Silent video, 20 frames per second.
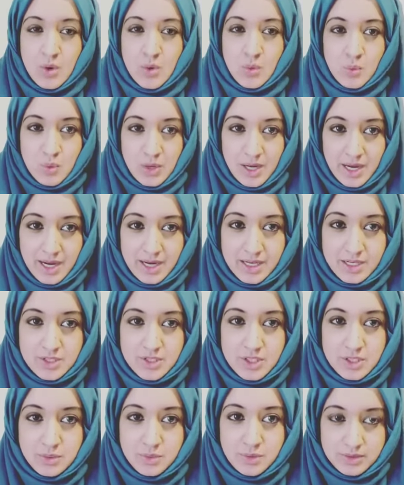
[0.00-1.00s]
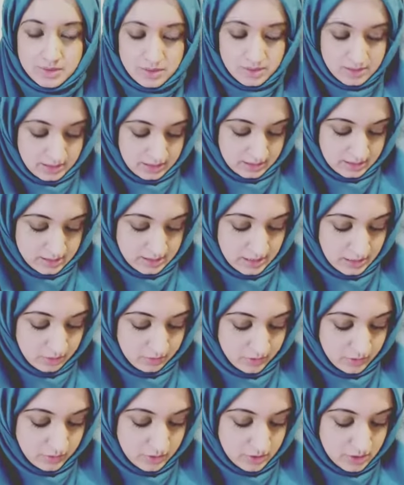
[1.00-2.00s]
Why do you want it? Now, if
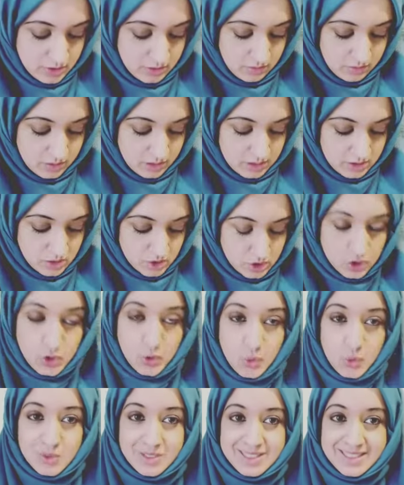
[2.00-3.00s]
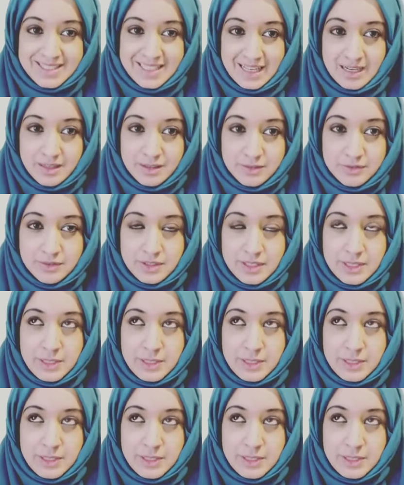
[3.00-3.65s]
you want to do this to yourself,